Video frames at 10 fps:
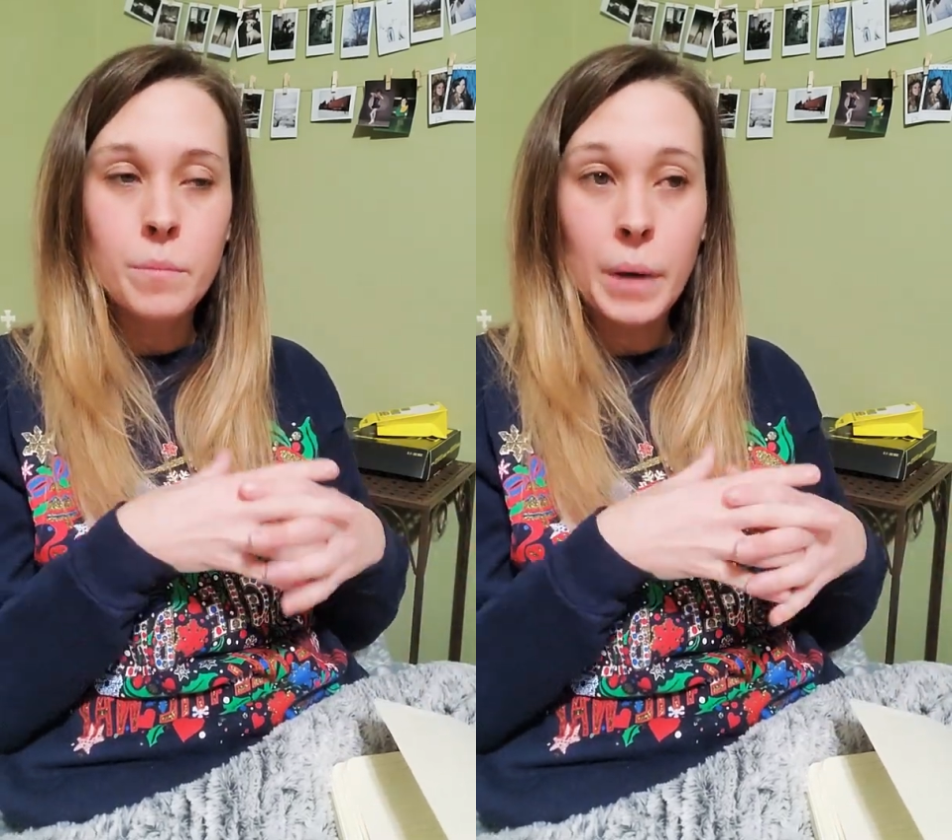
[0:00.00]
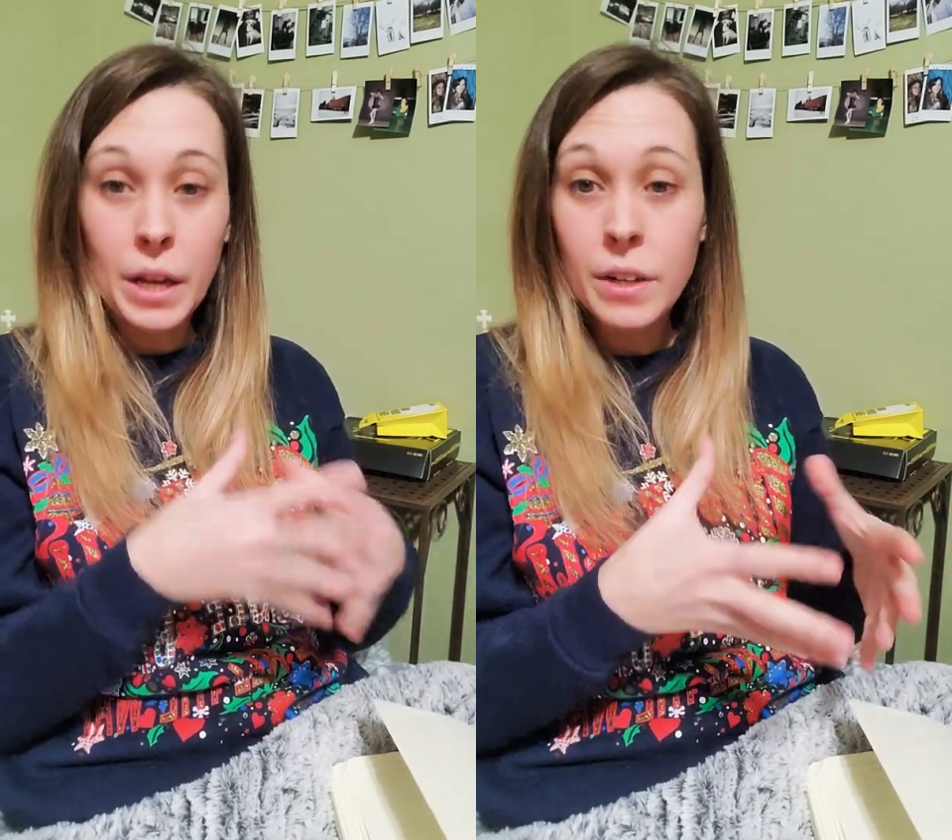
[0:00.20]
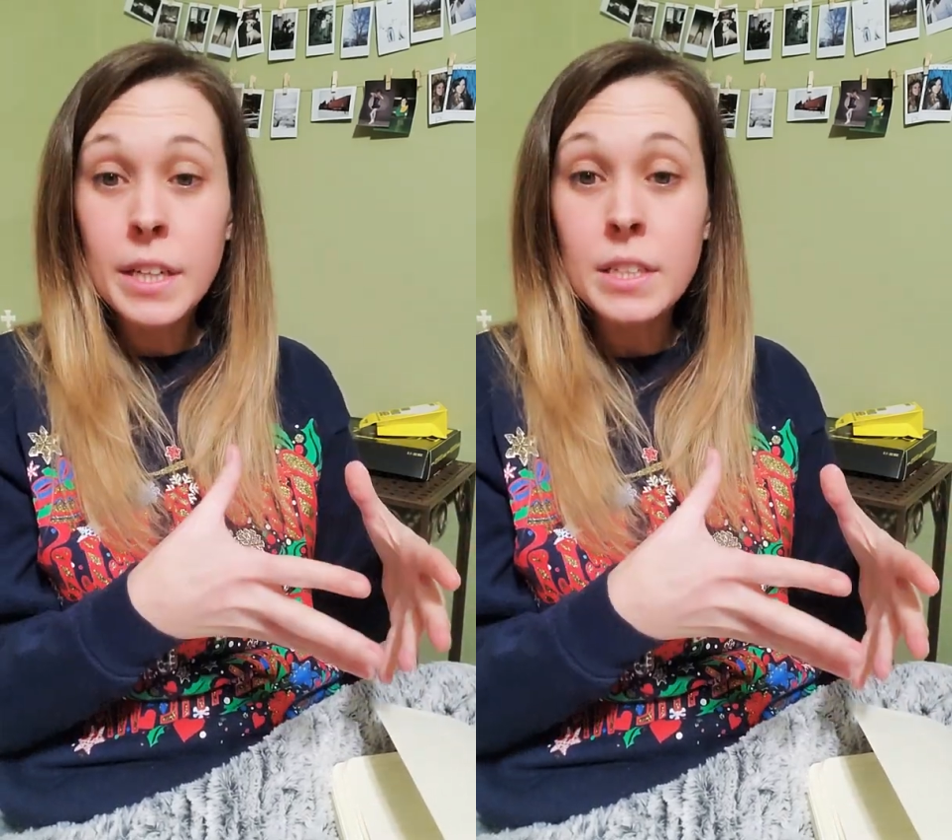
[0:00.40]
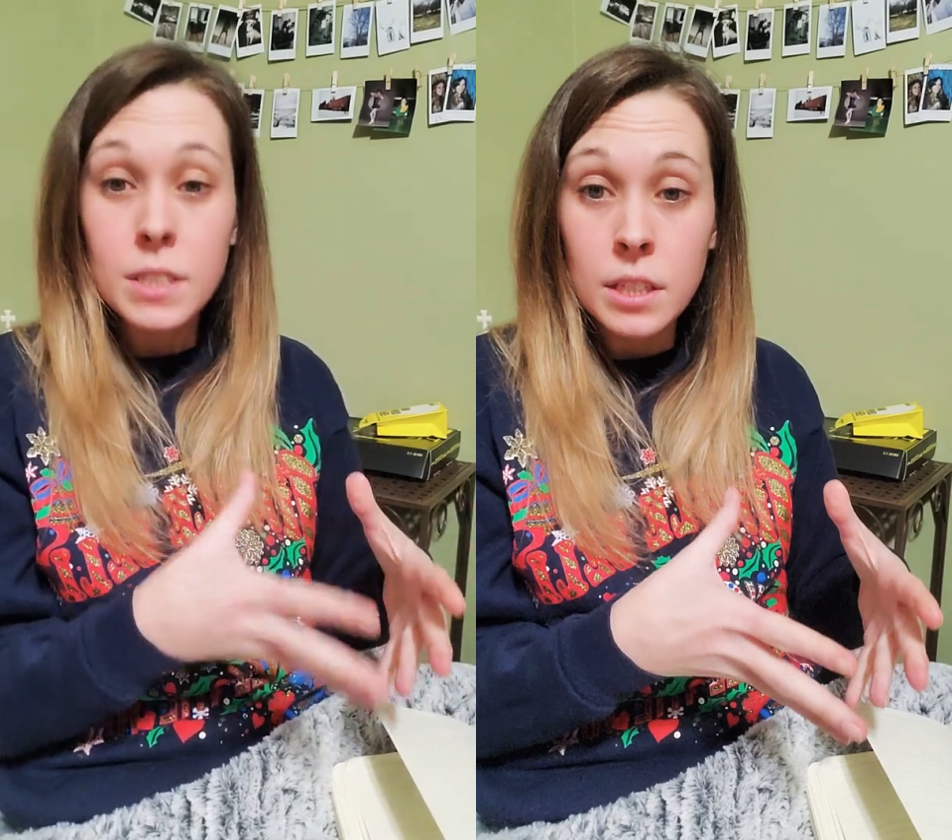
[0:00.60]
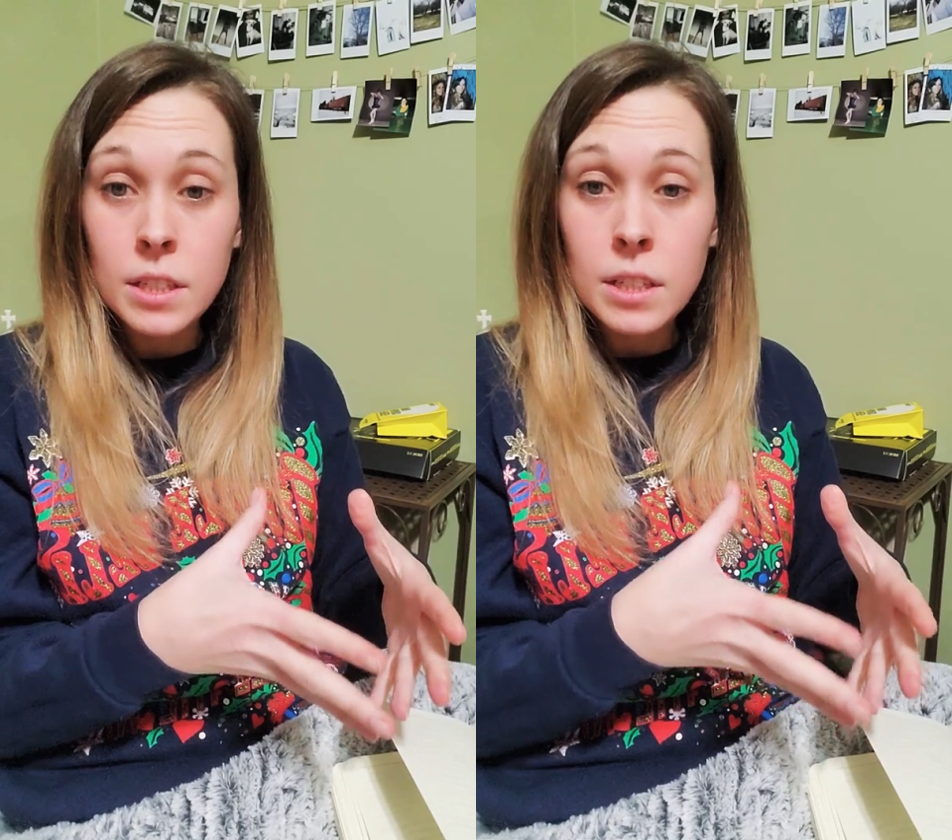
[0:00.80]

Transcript: parent,